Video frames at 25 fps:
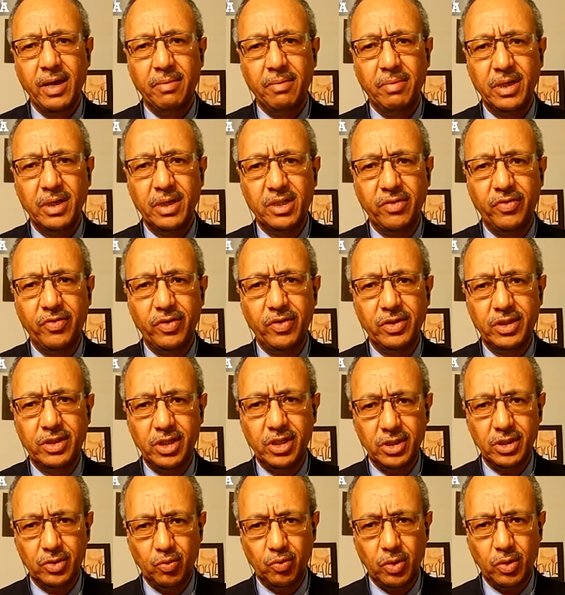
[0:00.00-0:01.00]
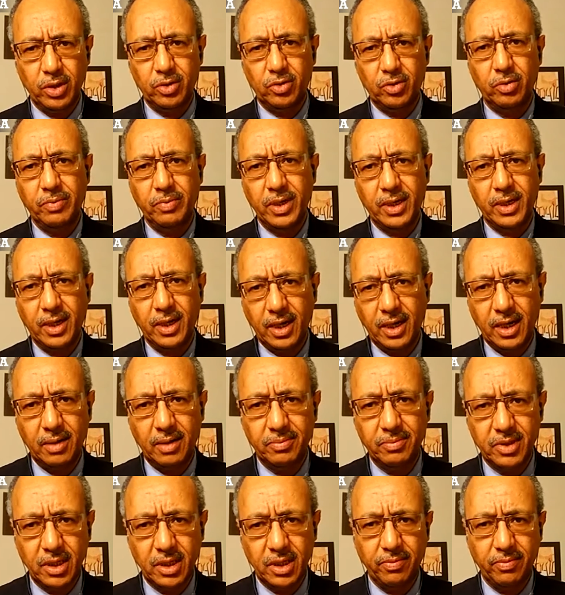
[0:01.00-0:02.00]
But if you just want to make a
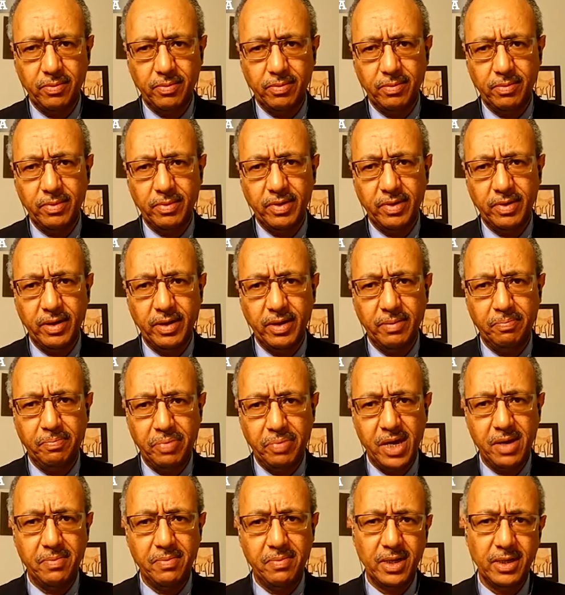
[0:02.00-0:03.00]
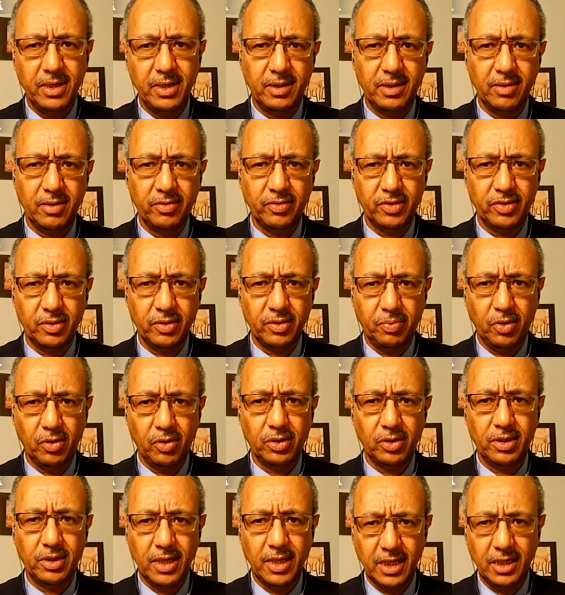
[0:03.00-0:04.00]
lump sum payment of
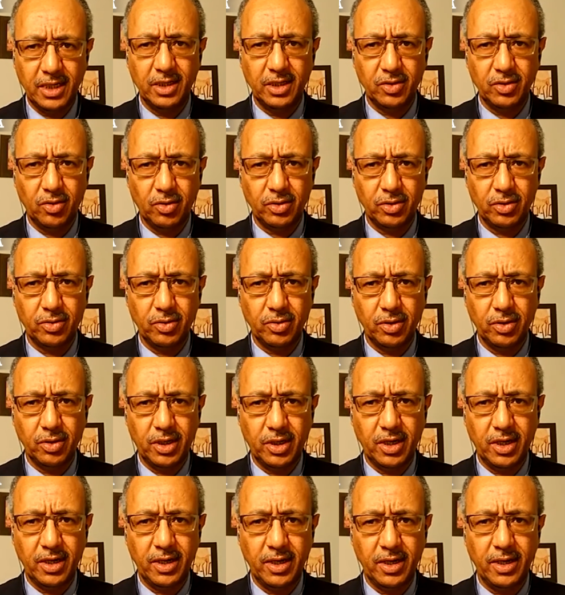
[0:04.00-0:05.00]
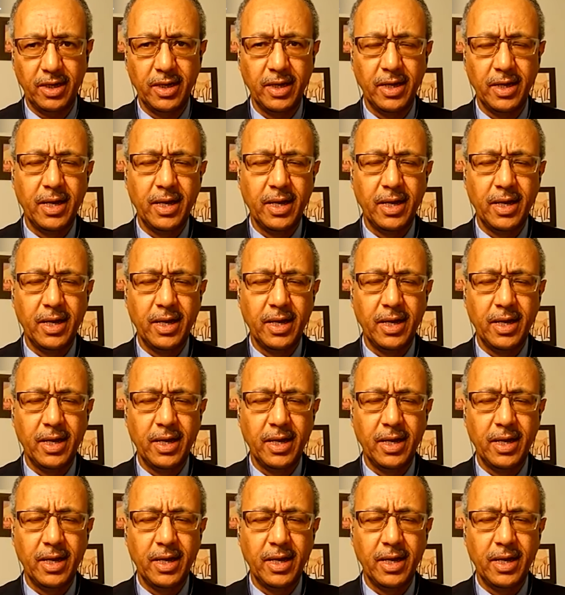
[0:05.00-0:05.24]
support, that is also okay.